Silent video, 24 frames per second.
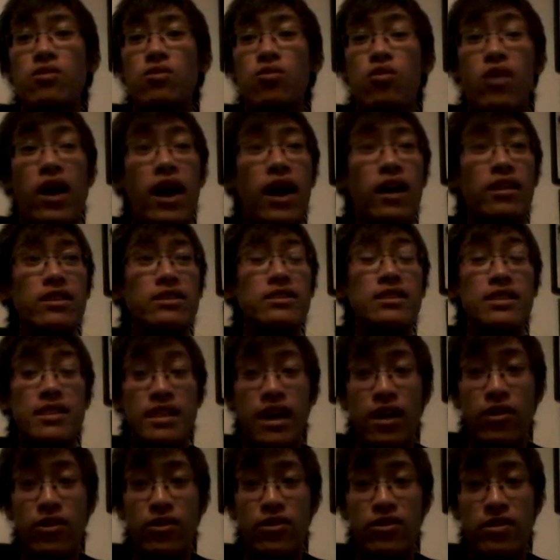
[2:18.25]
rally
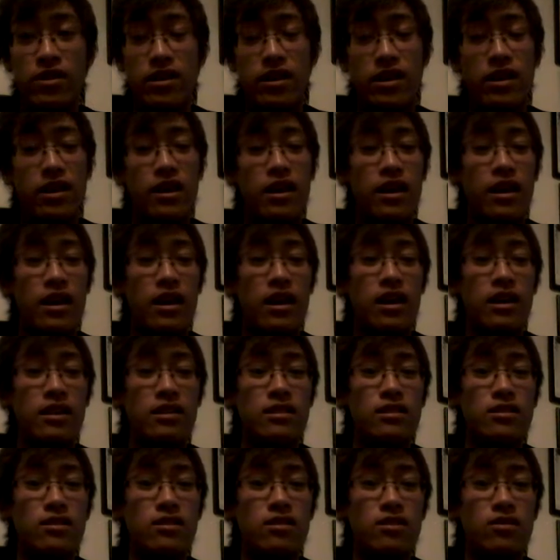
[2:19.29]
together,
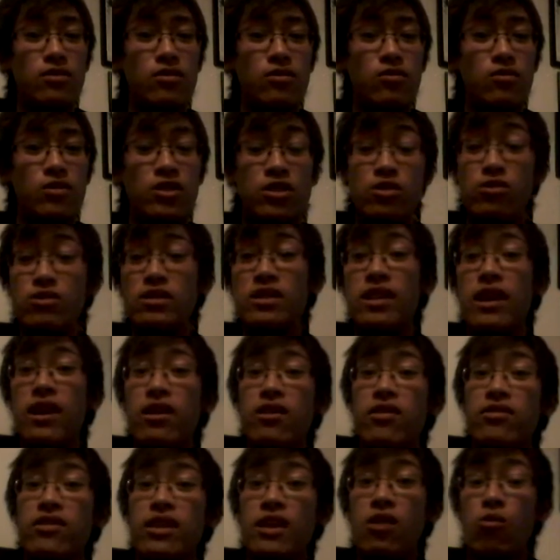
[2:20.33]
and we do
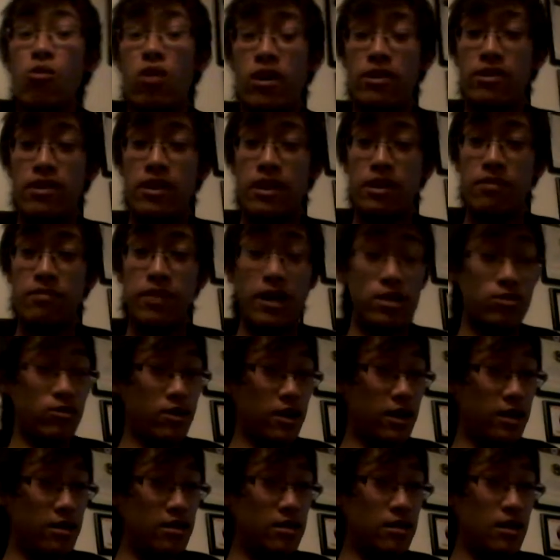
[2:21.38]
stand on one thing,
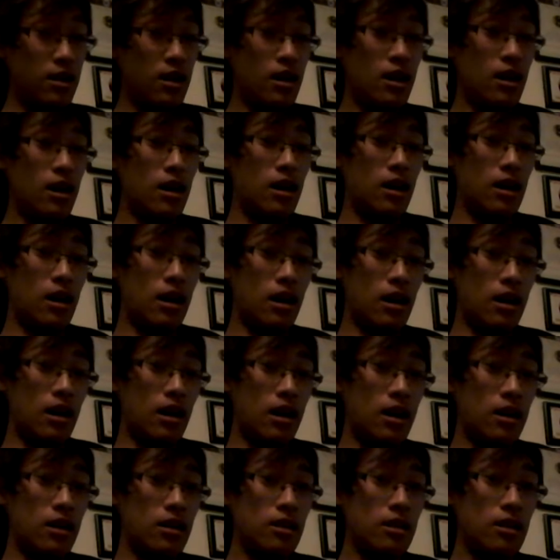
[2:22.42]
petrolheads.
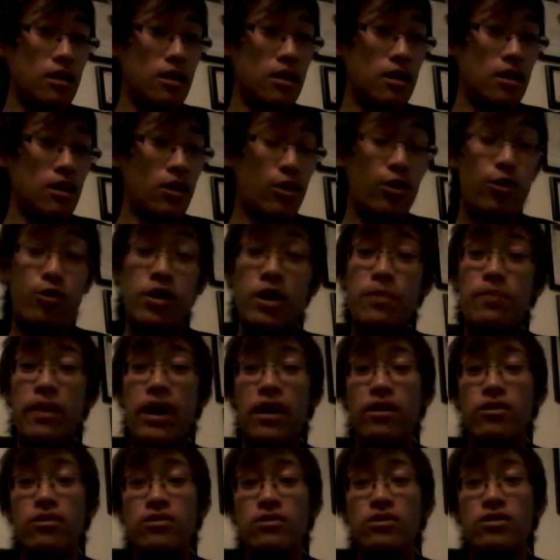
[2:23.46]
3
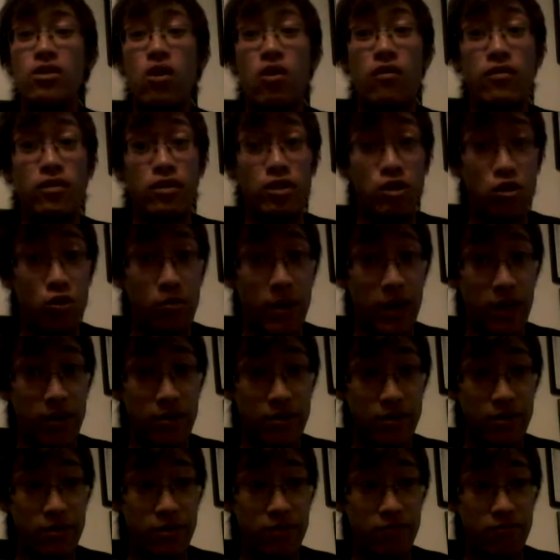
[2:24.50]
pedals over 2
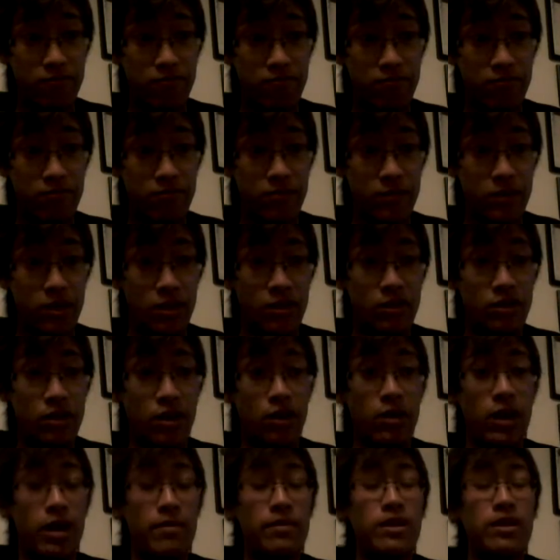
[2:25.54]
pedals.
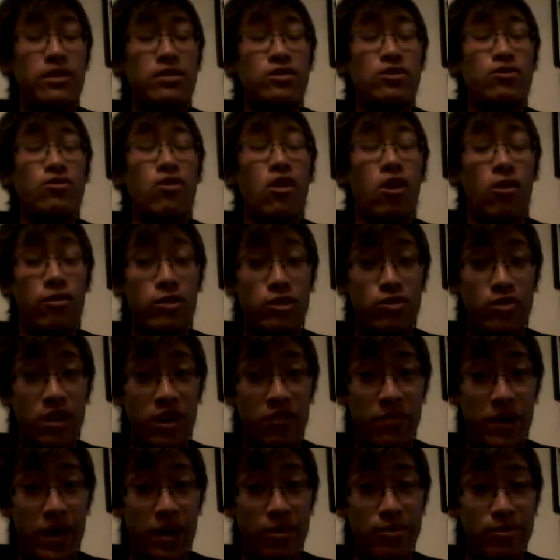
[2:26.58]
So that means you always
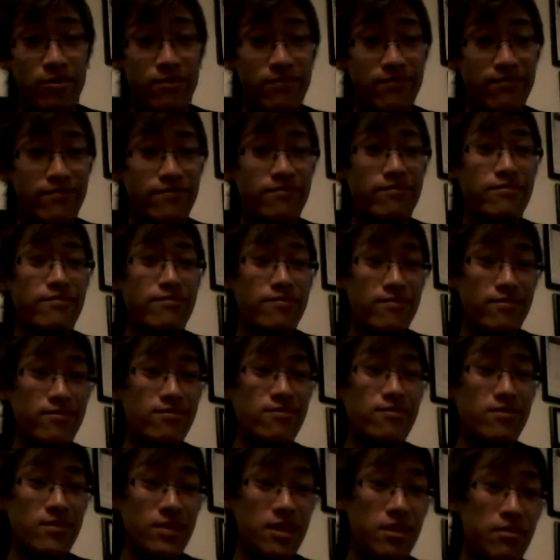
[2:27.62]
drive manual.
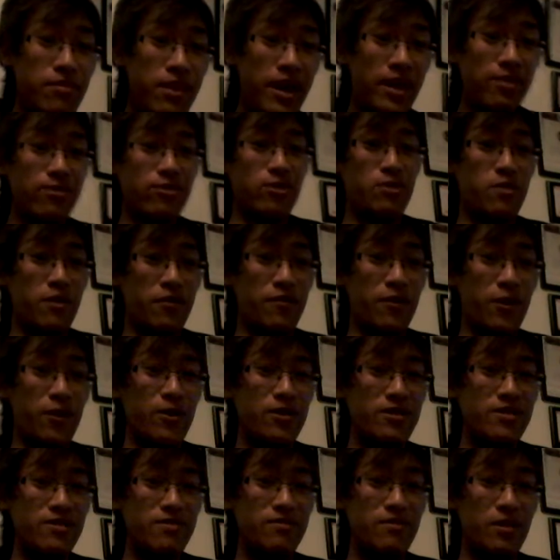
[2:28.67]
Manual's
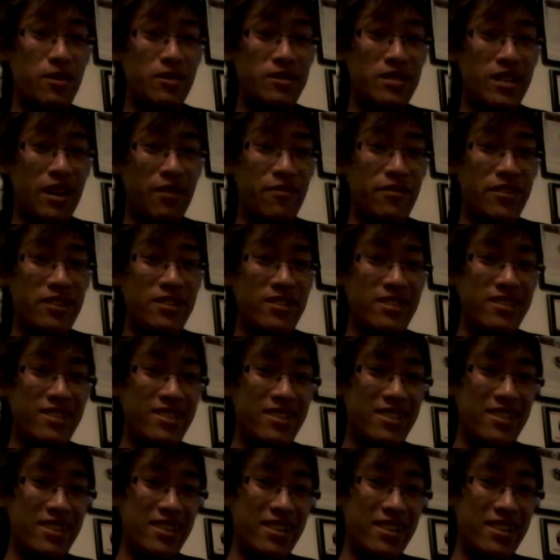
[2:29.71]
preferred, most definitely.